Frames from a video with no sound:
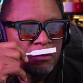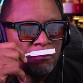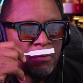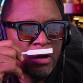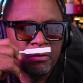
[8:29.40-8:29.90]

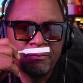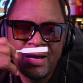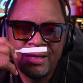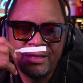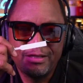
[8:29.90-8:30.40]

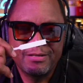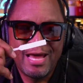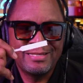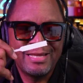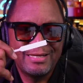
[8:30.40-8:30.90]
bergamot, then it's
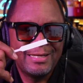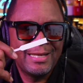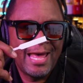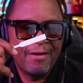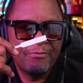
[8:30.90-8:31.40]
got that
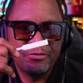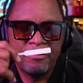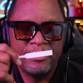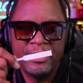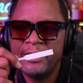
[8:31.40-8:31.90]

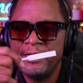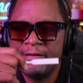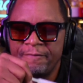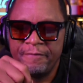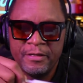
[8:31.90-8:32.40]
lavender, lily of
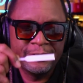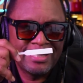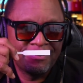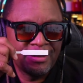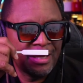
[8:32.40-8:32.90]
the field
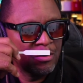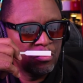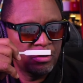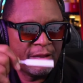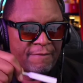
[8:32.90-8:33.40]
type thing
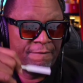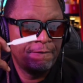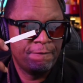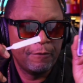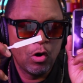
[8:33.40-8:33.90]
going on, that
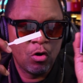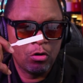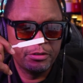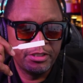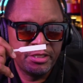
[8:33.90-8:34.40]

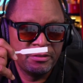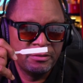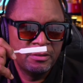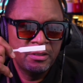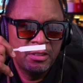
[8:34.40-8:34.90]
floral deal.
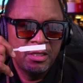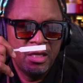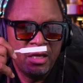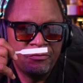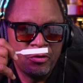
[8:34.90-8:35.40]

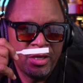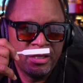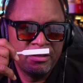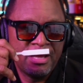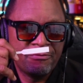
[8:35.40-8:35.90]
If you're
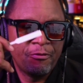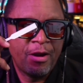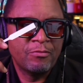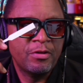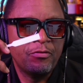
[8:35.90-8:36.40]
into that
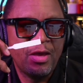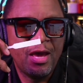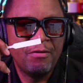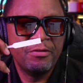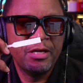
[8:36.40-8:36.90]
fragrance, if you
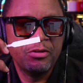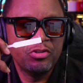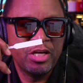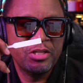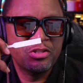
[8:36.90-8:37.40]
ever get a
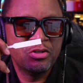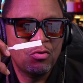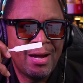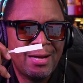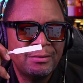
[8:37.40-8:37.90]
chance to go
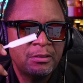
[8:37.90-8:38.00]
out,